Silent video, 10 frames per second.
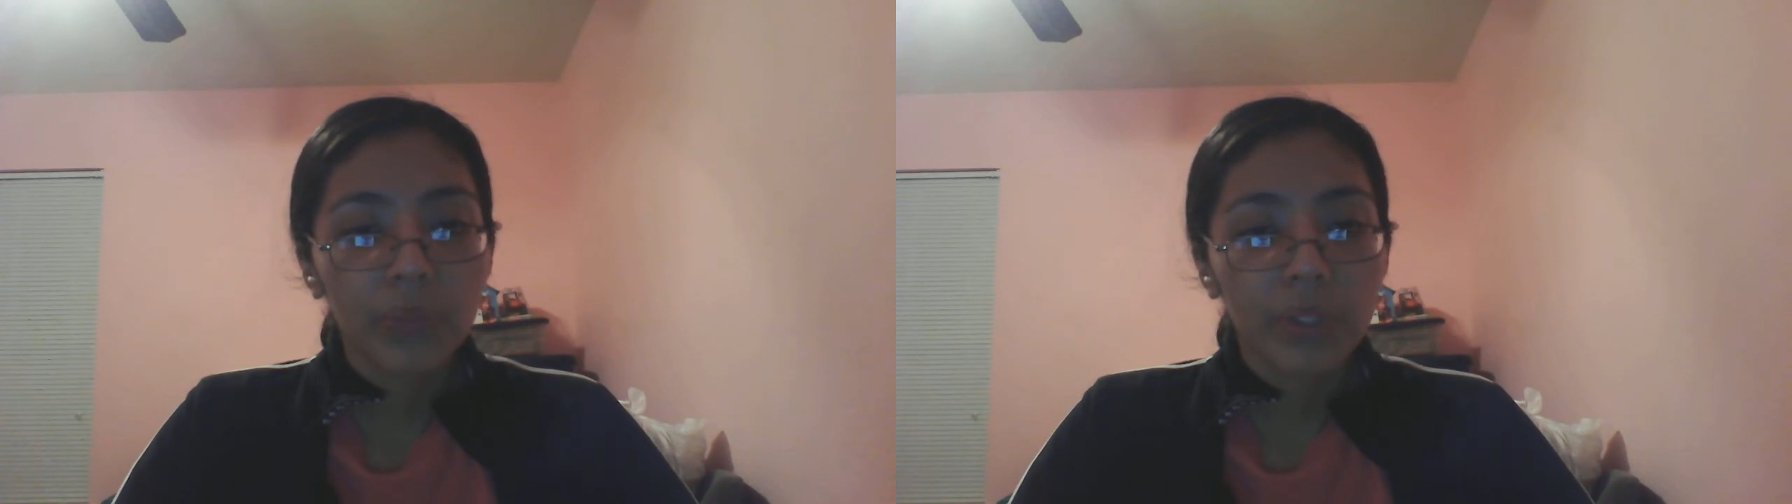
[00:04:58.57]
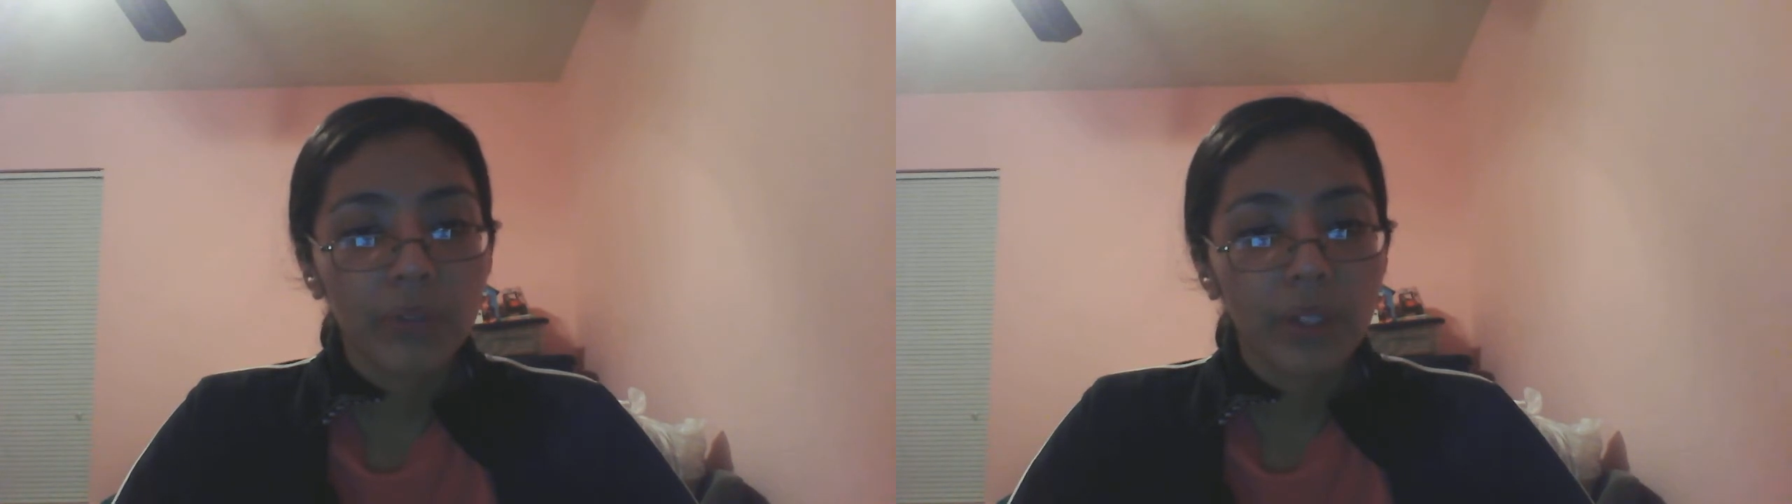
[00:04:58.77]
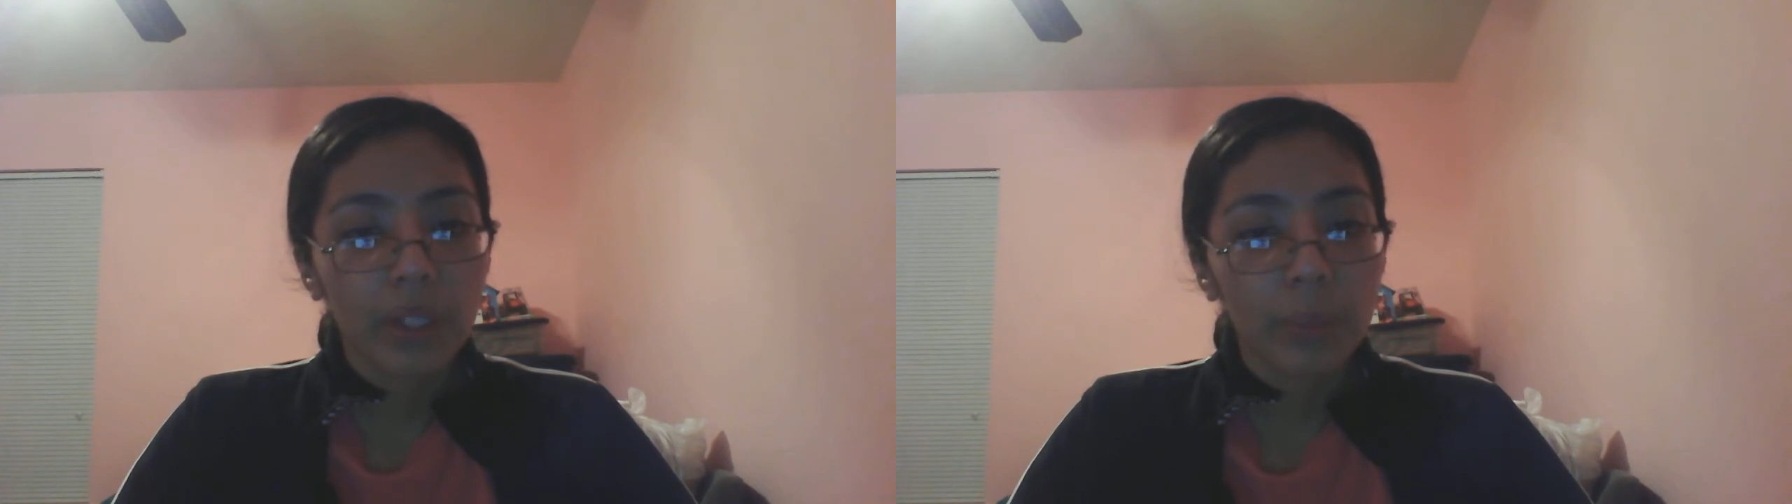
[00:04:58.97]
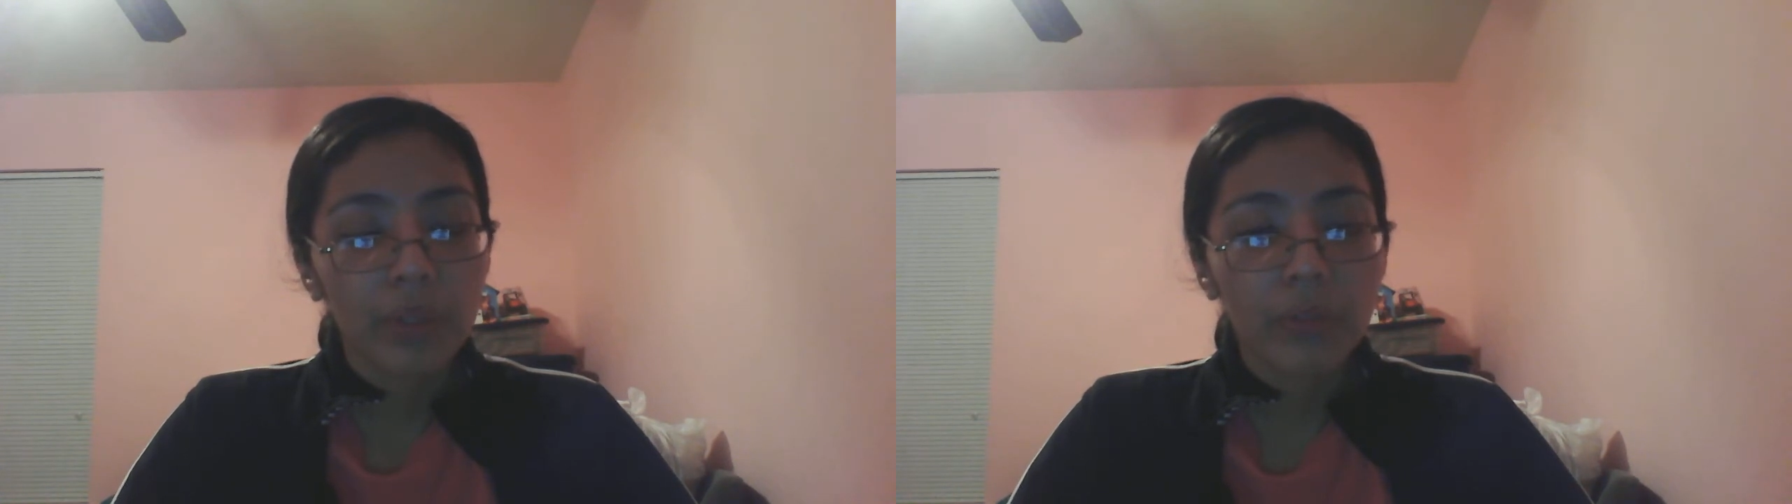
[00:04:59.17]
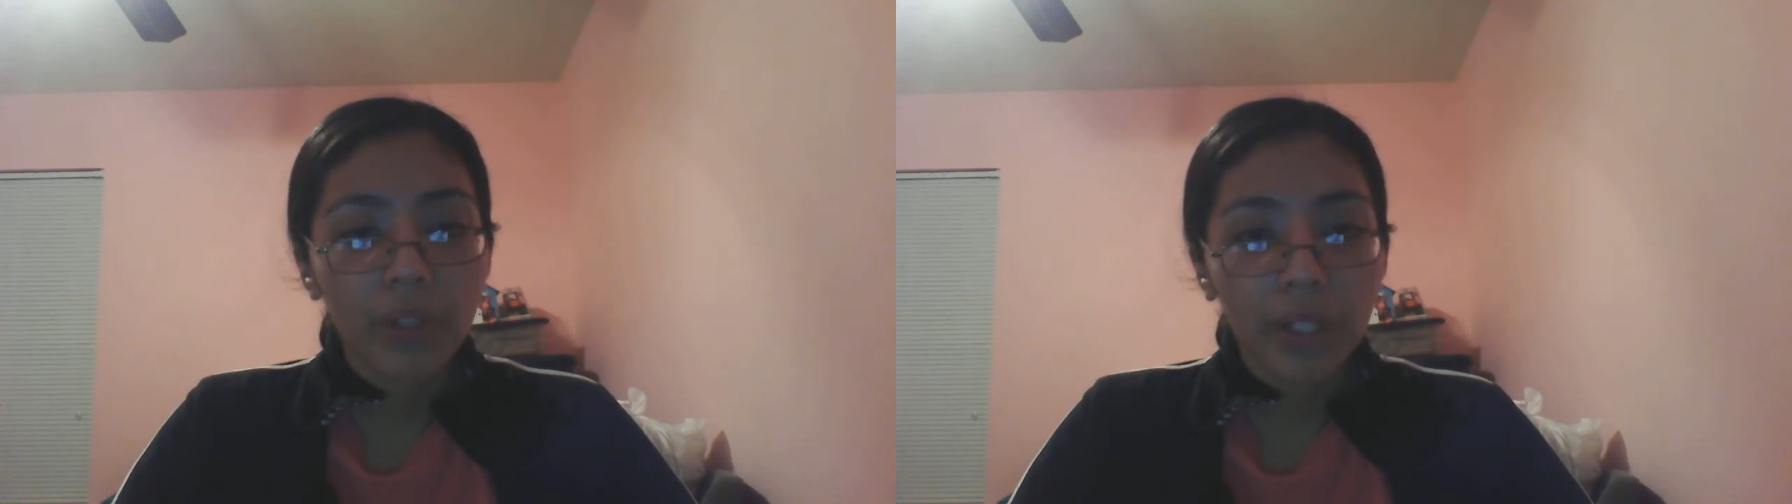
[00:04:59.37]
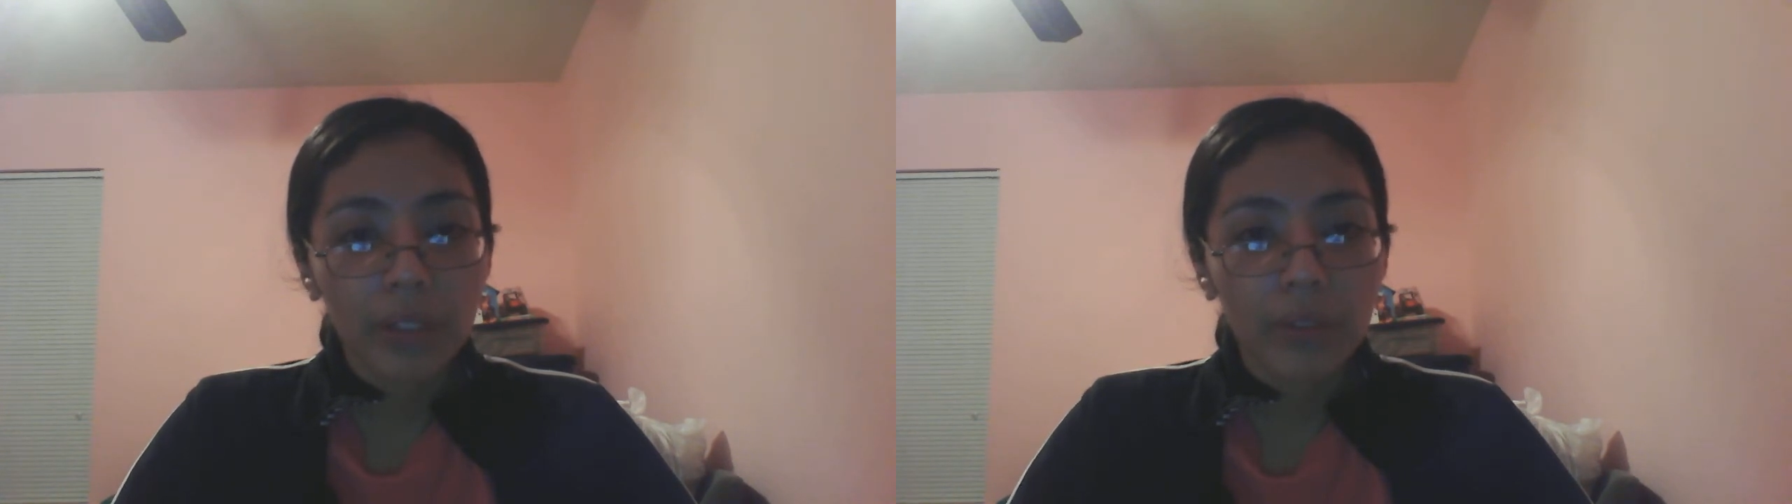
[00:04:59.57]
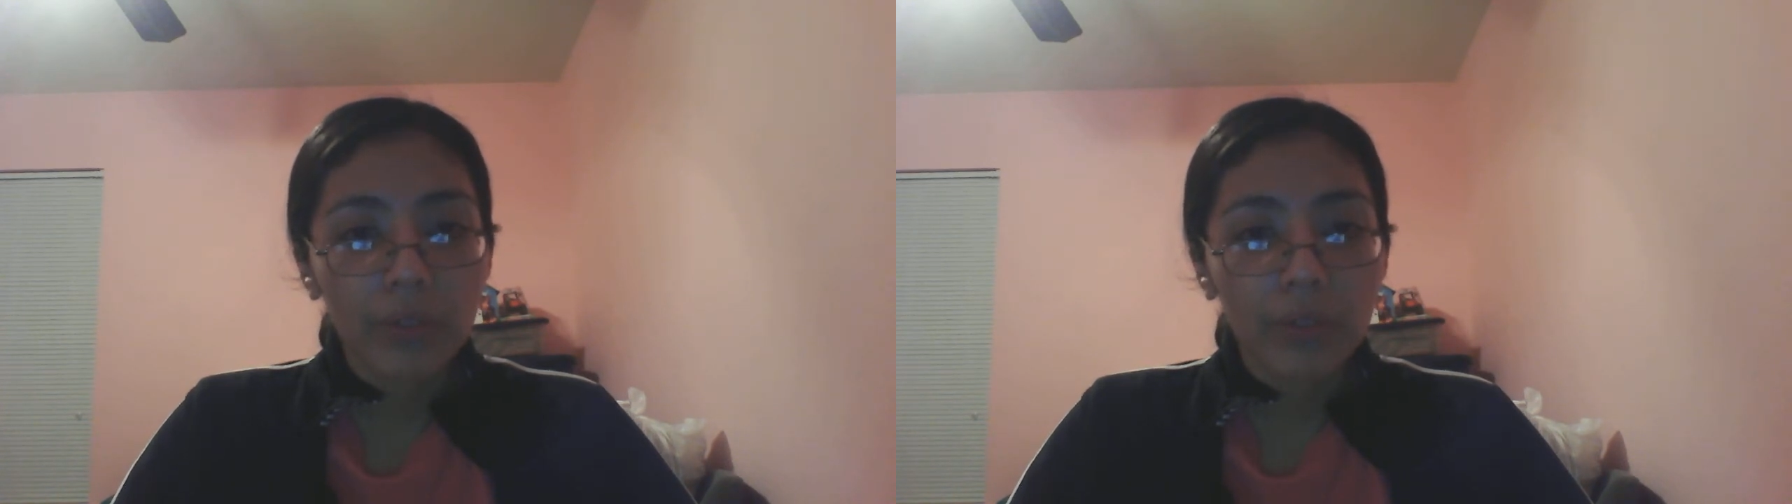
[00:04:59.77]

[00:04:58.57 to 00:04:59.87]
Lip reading: develop effective